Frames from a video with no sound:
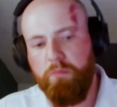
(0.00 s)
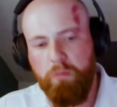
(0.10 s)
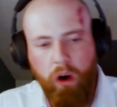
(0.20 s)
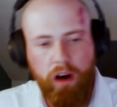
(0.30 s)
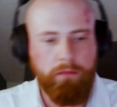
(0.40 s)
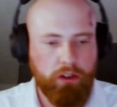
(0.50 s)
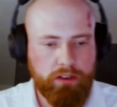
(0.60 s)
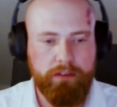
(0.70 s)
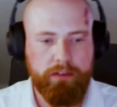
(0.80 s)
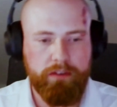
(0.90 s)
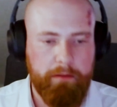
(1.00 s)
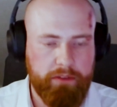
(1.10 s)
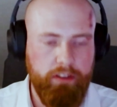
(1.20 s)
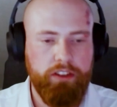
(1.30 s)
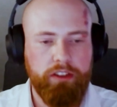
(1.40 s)
Most of the
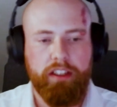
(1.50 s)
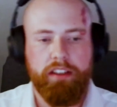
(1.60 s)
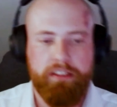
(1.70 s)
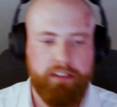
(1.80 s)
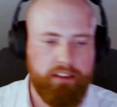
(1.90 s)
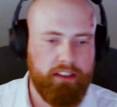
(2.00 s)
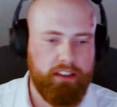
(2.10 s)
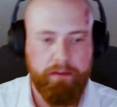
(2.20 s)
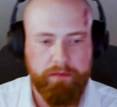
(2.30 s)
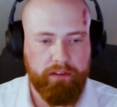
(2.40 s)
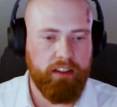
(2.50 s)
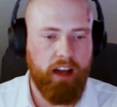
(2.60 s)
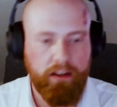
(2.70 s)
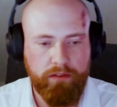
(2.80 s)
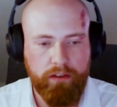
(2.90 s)
times you then have a
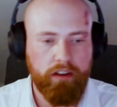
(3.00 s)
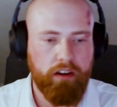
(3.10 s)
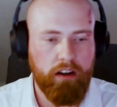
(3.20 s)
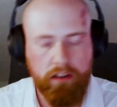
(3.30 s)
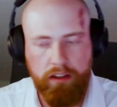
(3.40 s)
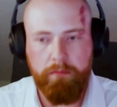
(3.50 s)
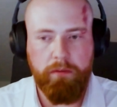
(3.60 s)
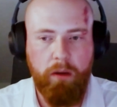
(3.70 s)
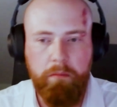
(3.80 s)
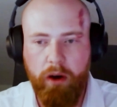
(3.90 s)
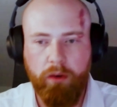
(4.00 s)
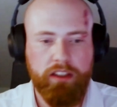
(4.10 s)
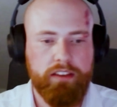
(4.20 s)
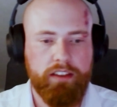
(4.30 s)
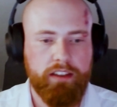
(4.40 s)
hardware or a
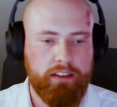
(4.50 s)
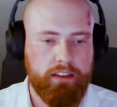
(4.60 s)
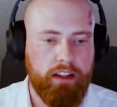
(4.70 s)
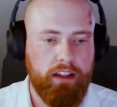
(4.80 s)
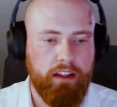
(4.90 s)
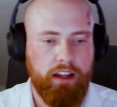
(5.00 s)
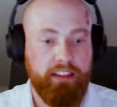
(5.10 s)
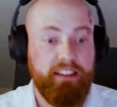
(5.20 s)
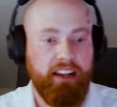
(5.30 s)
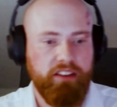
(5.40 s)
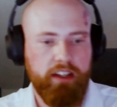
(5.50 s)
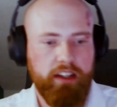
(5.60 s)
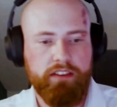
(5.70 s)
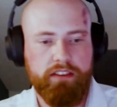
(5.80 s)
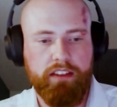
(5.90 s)
component that
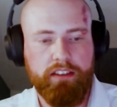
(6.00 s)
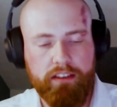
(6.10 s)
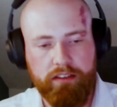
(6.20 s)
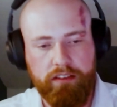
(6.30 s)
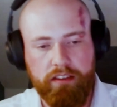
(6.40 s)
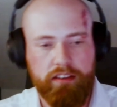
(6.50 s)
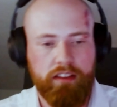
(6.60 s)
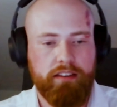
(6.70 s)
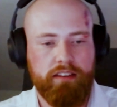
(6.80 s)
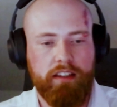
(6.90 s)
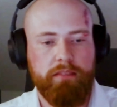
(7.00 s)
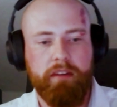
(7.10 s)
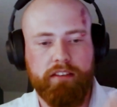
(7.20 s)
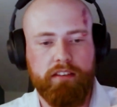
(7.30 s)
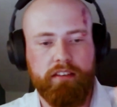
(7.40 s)
attenuates your signal, so let's say it
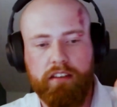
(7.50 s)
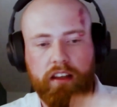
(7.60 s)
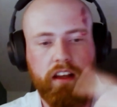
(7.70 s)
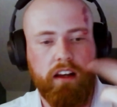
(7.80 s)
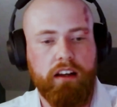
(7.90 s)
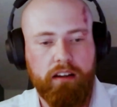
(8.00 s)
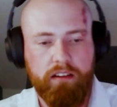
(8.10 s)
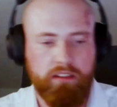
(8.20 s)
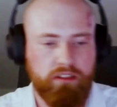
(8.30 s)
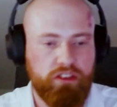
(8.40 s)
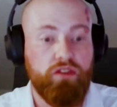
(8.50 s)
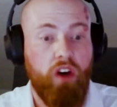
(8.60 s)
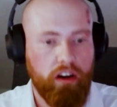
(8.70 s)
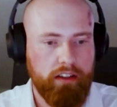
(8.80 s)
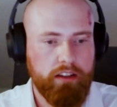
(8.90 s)
makes it
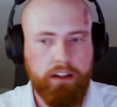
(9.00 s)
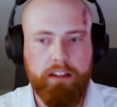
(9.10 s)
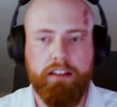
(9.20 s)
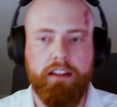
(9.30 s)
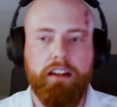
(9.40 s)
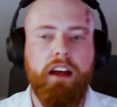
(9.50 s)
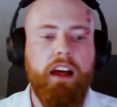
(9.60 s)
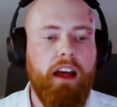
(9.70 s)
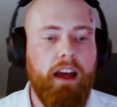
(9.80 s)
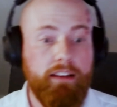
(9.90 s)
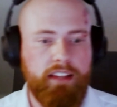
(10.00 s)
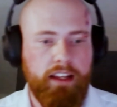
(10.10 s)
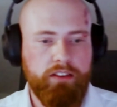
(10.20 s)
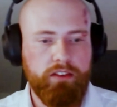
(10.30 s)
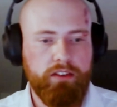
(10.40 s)
stronger, and
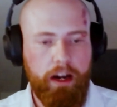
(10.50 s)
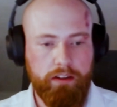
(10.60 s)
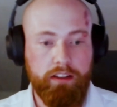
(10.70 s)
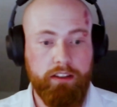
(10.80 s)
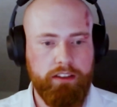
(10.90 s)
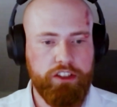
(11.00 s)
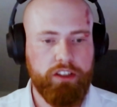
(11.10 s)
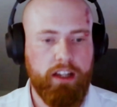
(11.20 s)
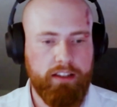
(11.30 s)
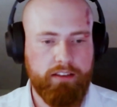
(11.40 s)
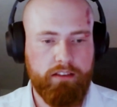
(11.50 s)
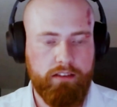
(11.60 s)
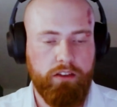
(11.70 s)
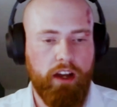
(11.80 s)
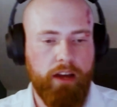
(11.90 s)
then you directly digitize it.
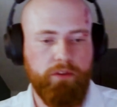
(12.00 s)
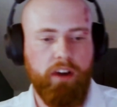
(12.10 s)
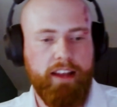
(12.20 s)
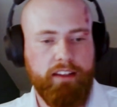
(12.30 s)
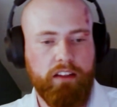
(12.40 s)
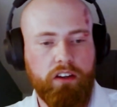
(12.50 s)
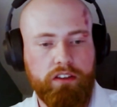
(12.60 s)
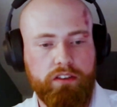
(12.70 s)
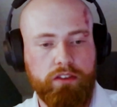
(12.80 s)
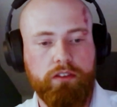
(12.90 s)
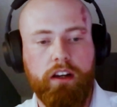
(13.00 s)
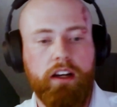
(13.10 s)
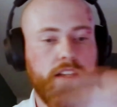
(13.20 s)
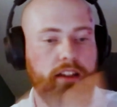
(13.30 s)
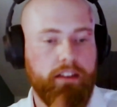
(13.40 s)
So you have your analog
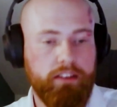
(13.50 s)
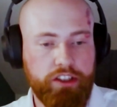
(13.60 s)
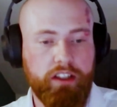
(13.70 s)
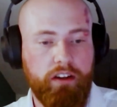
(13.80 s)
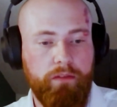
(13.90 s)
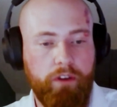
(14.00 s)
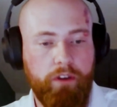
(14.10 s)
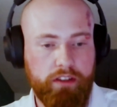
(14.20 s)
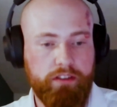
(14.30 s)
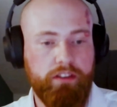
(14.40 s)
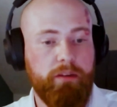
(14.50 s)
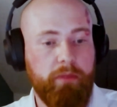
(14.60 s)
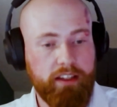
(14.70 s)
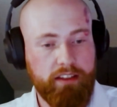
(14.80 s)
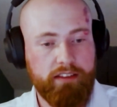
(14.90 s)
to digital converter, so you
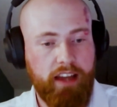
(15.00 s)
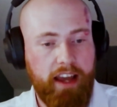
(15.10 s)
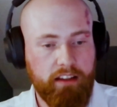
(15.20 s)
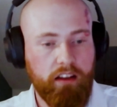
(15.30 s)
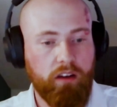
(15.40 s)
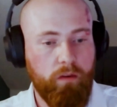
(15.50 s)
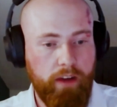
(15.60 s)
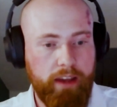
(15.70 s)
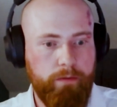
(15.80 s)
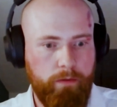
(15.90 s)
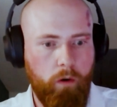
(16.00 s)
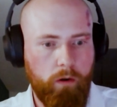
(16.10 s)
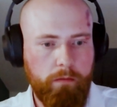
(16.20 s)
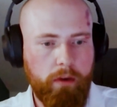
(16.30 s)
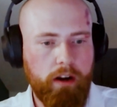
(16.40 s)
make this analog
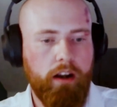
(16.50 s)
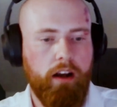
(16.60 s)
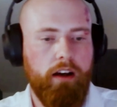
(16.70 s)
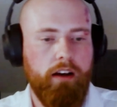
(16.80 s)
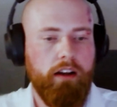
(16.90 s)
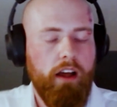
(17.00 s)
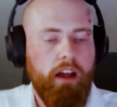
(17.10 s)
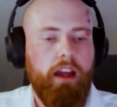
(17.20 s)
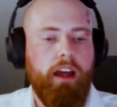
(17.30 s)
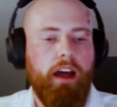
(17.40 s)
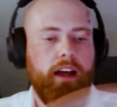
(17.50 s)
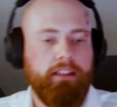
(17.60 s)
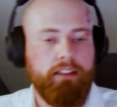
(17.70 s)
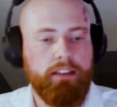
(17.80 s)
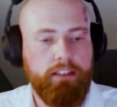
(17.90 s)
waveform
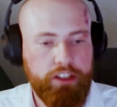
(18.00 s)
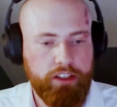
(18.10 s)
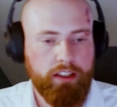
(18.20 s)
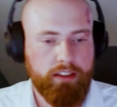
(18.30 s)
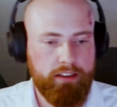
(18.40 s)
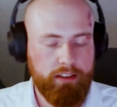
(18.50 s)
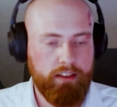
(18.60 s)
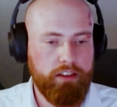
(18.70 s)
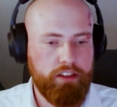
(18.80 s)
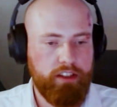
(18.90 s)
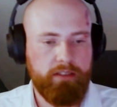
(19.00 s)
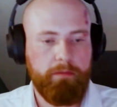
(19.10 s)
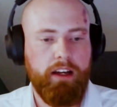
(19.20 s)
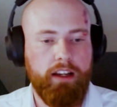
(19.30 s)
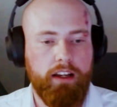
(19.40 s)
and digital signal just
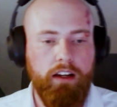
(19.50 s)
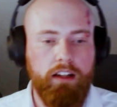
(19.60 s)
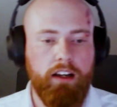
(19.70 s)
by